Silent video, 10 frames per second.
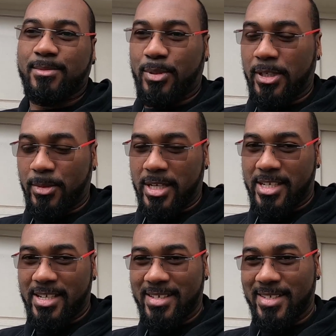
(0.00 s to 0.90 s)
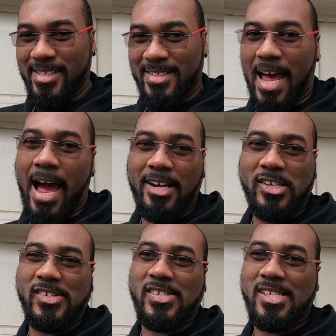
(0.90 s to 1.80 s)
pretty much
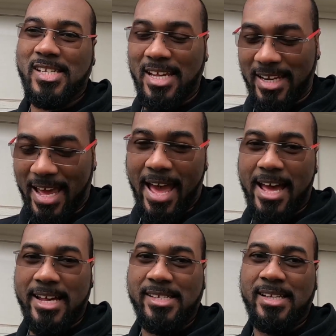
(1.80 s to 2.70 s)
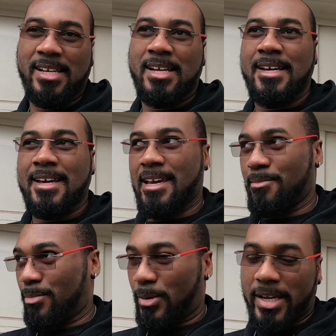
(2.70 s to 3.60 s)
tires and gas
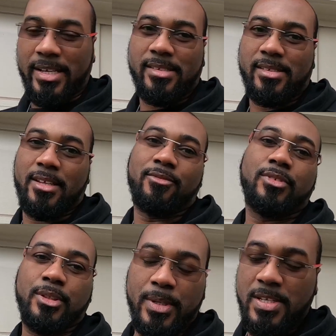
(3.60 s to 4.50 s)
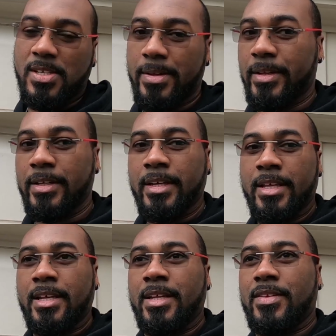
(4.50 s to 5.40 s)
and brakes and fluids.
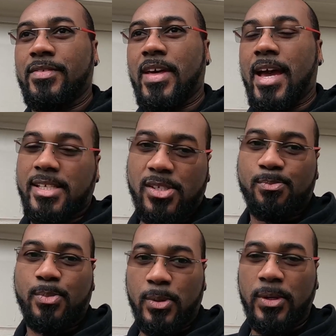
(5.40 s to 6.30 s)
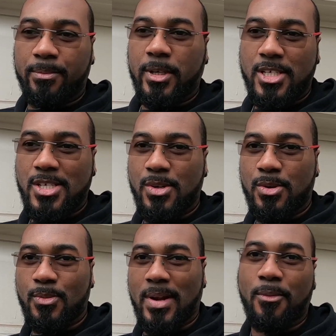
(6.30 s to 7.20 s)
That's pretty much
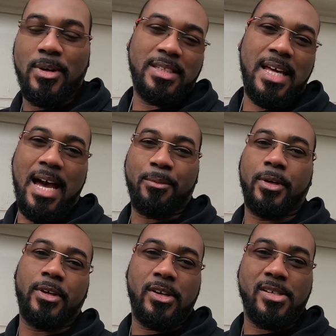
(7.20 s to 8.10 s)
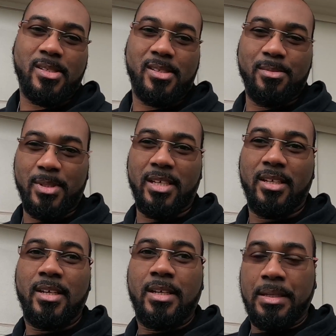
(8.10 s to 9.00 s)
what I want the operating costs to be.